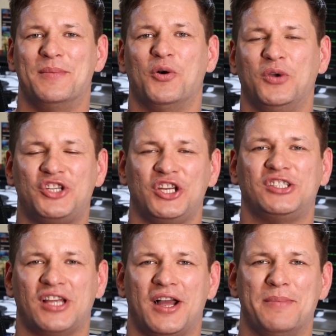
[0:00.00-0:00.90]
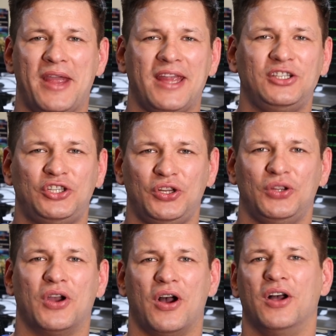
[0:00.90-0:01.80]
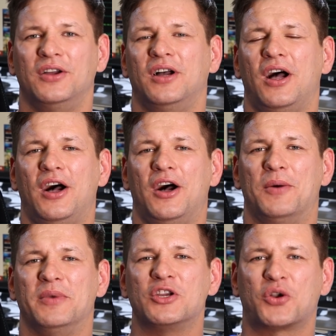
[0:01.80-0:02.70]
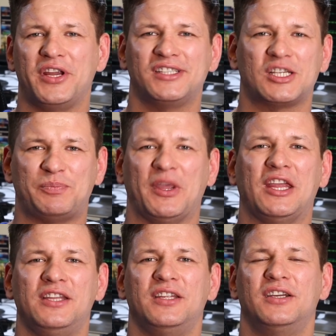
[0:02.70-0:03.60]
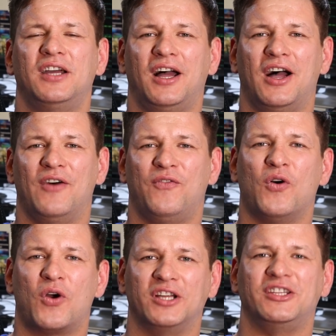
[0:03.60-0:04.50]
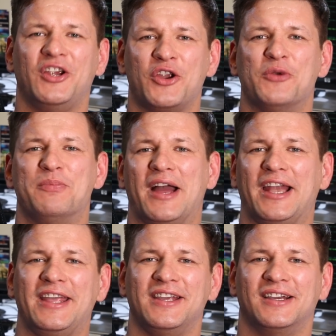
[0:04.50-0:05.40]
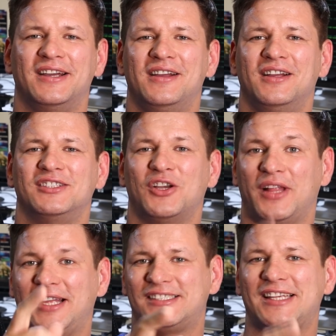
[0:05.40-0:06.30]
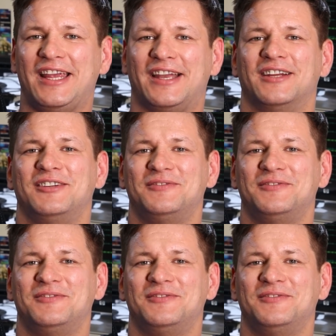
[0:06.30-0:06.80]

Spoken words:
which is made to increase the speed for Ethereum mining. So let's see it.